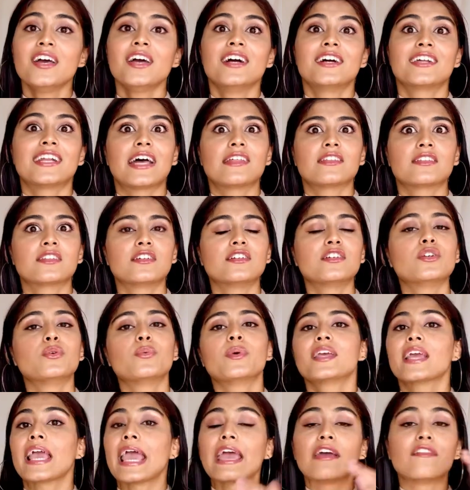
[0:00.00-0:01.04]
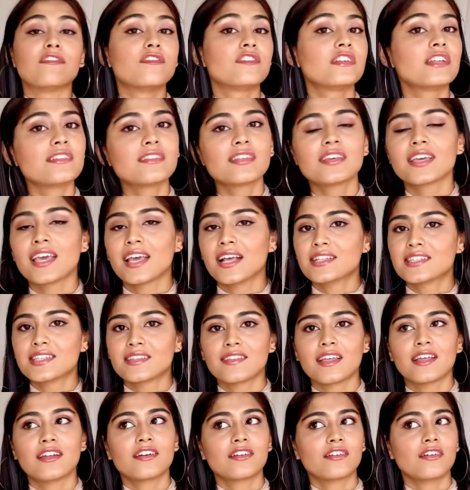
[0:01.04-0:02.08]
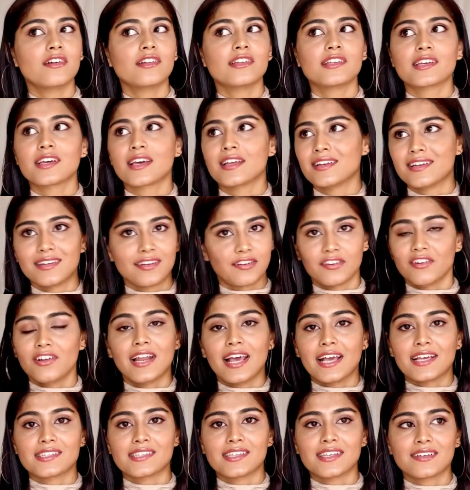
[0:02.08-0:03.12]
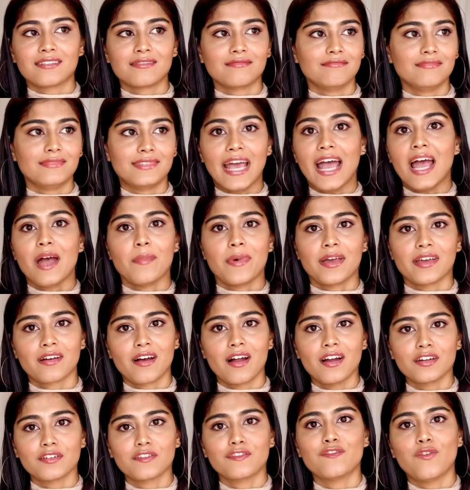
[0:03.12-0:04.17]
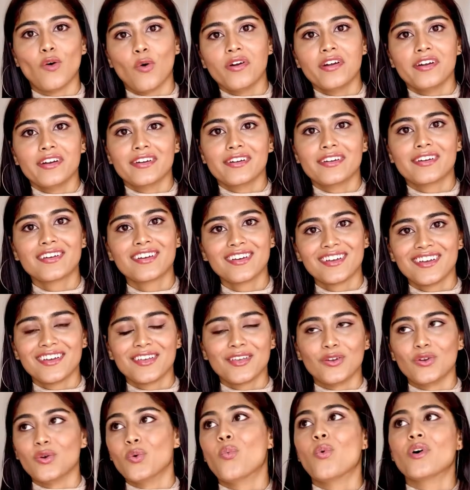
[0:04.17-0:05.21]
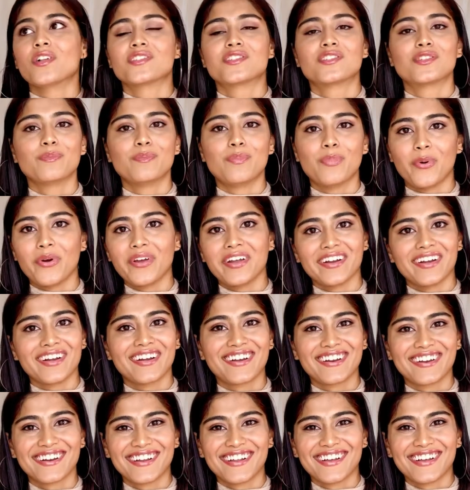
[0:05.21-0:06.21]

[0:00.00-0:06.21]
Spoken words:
rather than doing everything else and then realizing, damn, I can't afford it. You know, what's the point?